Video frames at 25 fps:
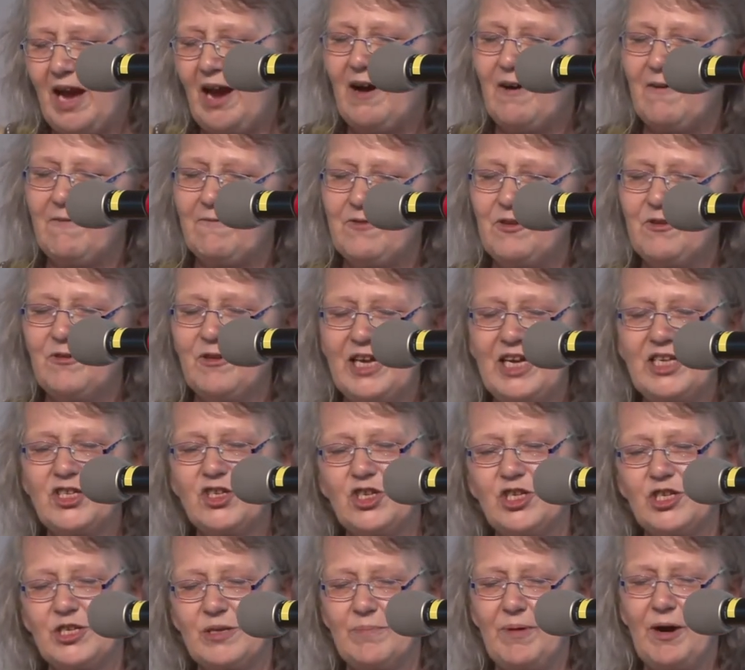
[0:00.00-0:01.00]
a few
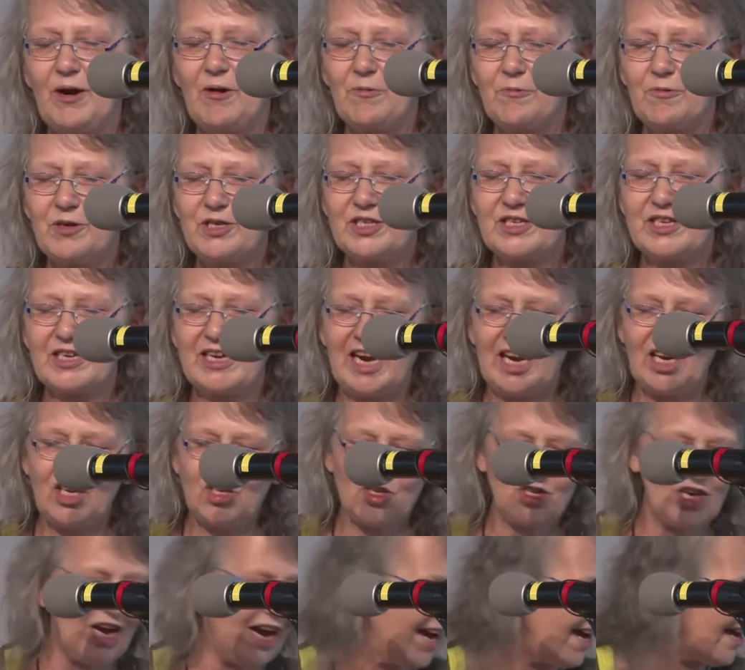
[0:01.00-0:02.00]
legends about
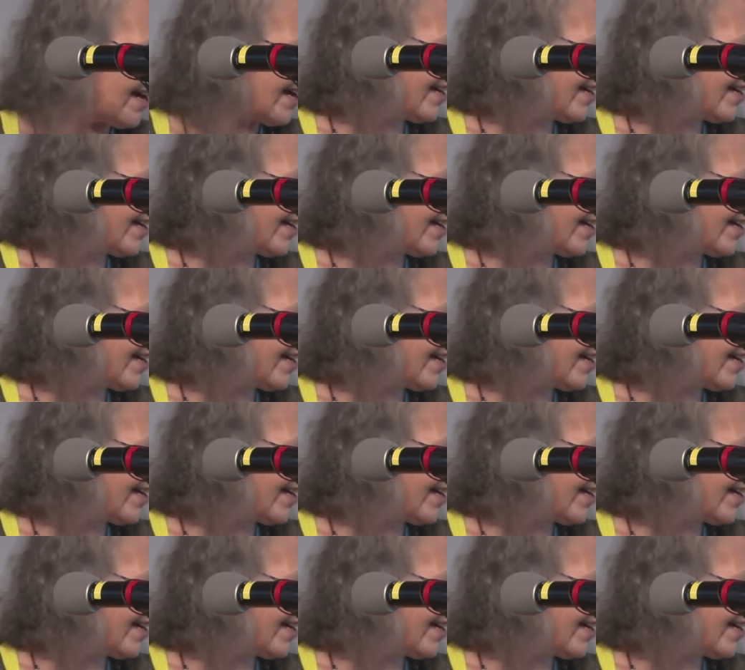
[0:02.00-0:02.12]
Wisakedjak.